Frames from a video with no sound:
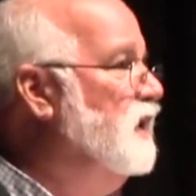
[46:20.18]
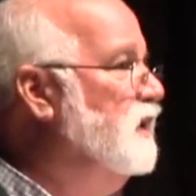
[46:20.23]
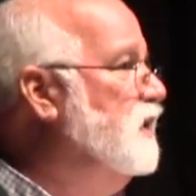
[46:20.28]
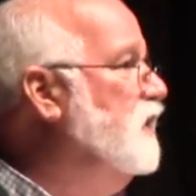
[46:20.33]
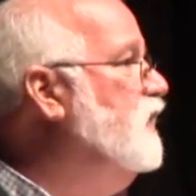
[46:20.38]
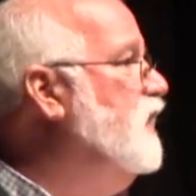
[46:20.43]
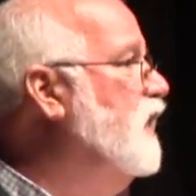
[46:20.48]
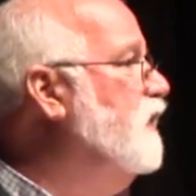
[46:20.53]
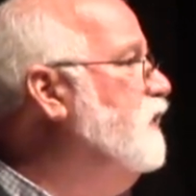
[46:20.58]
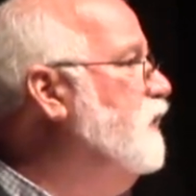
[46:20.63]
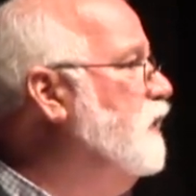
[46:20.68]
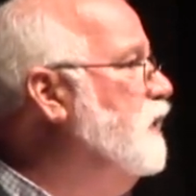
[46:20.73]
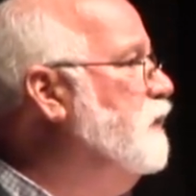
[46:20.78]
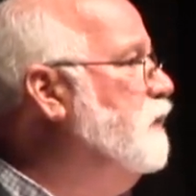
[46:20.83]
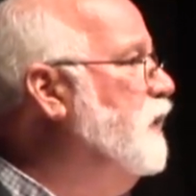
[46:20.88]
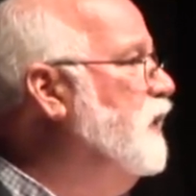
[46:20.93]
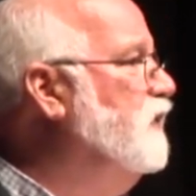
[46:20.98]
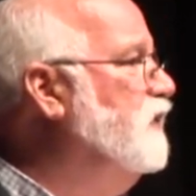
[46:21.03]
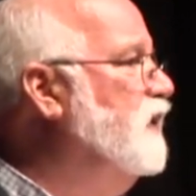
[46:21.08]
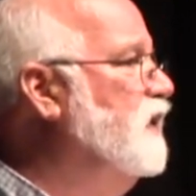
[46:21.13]
To death or to
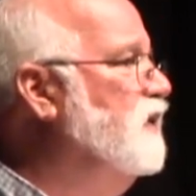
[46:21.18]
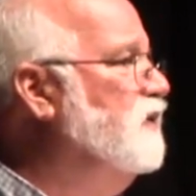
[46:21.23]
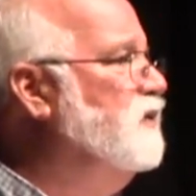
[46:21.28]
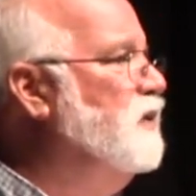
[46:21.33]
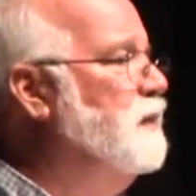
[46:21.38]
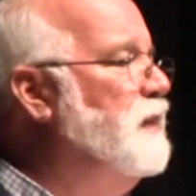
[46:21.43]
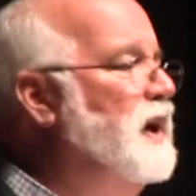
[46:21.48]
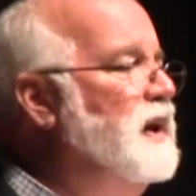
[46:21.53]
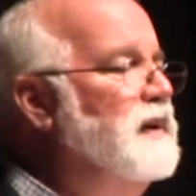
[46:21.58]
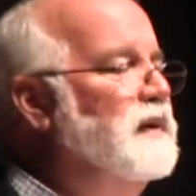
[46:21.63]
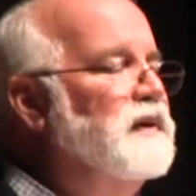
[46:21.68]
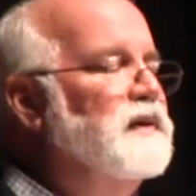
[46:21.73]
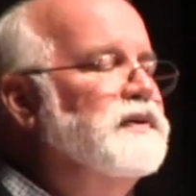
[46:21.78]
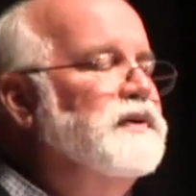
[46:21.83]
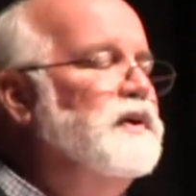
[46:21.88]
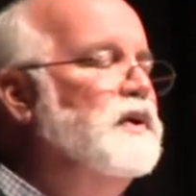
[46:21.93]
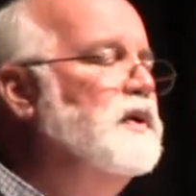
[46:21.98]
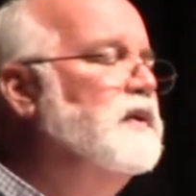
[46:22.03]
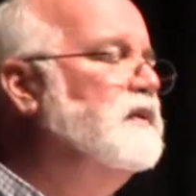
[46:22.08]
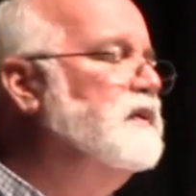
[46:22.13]
prison. And so by the
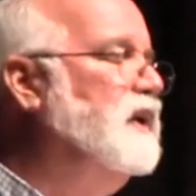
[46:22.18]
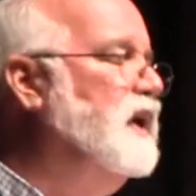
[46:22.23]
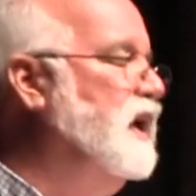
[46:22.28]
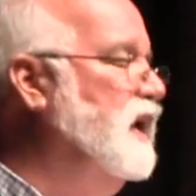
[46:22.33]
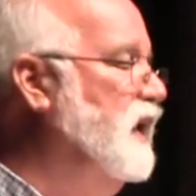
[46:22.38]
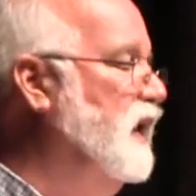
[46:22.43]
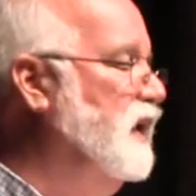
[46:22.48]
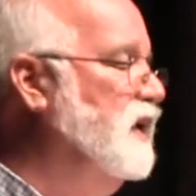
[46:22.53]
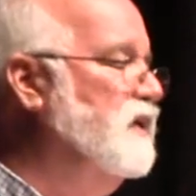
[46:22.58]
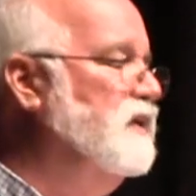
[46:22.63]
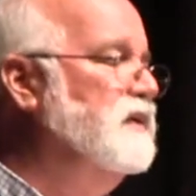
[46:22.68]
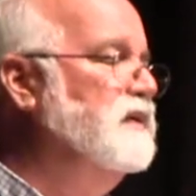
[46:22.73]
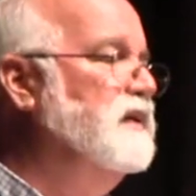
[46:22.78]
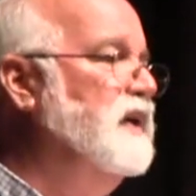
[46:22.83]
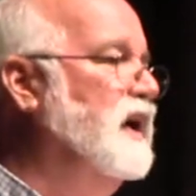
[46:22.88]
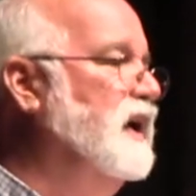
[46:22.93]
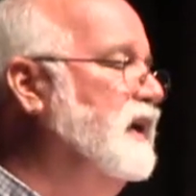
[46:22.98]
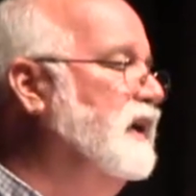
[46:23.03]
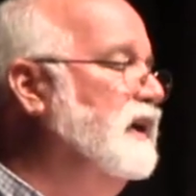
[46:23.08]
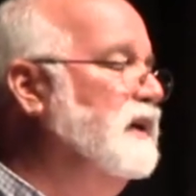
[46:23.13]
third kid, I couldn't
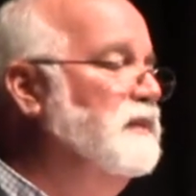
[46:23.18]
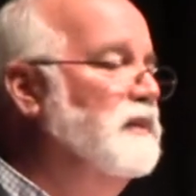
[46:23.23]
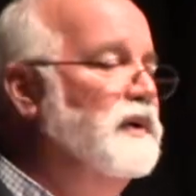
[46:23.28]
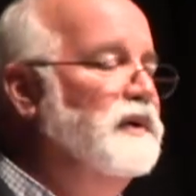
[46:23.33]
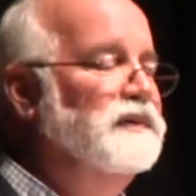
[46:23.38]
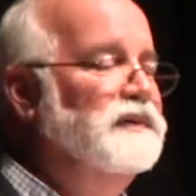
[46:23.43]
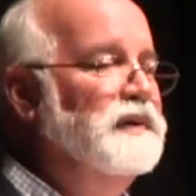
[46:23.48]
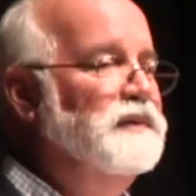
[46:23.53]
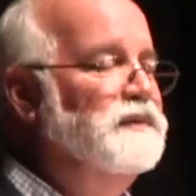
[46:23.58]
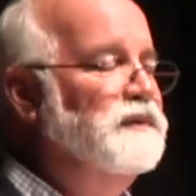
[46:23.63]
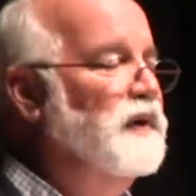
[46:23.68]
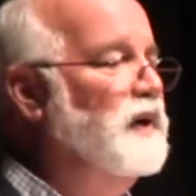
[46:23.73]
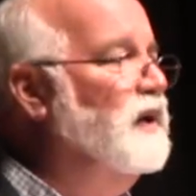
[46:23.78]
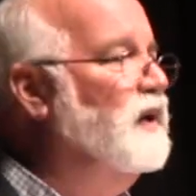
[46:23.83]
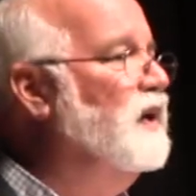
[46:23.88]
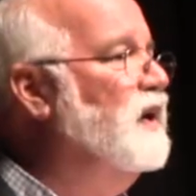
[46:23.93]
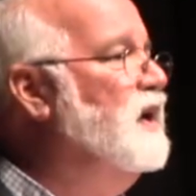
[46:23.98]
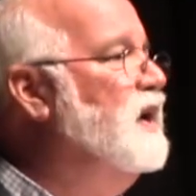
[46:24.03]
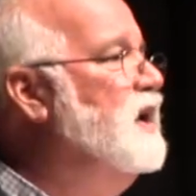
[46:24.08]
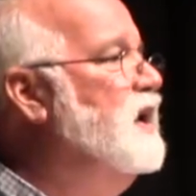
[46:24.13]
take it anymore. I said,
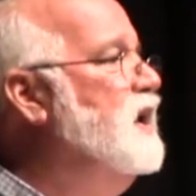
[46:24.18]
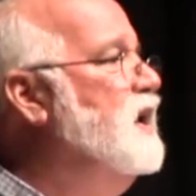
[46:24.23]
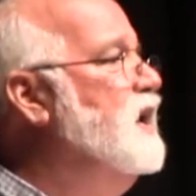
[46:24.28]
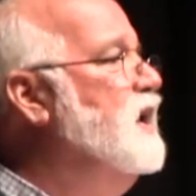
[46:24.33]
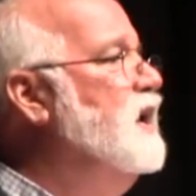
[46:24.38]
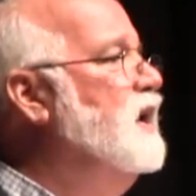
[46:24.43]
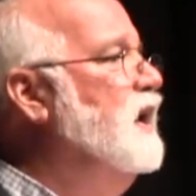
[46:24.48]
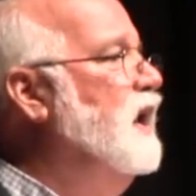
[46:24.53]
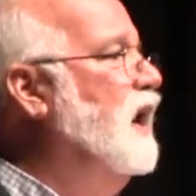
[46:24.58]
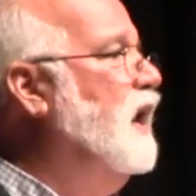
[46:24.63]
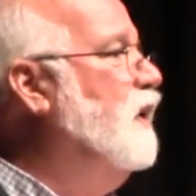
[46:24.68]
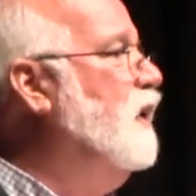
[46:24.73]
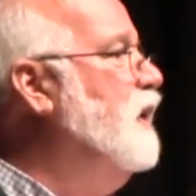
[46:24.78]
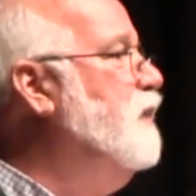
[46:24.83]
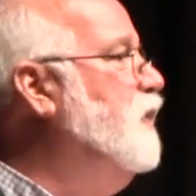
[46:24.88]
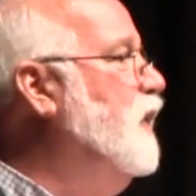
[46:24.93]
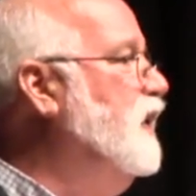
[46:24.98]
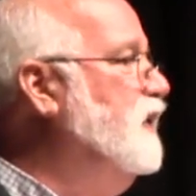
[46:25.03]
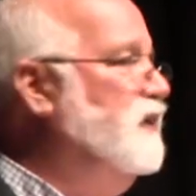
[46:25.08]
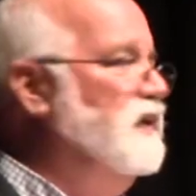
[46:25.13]
Phil, how do I
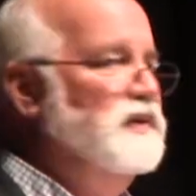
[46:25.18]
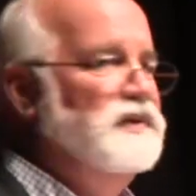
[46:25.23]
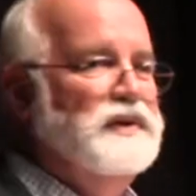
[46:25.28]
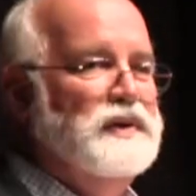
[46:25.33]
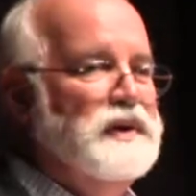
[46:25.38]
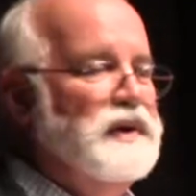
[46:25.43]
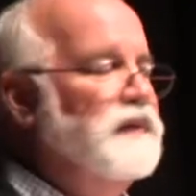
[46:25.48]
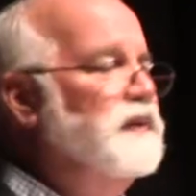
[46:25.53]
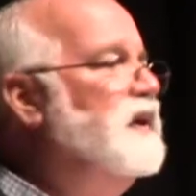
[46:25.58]
break this to you?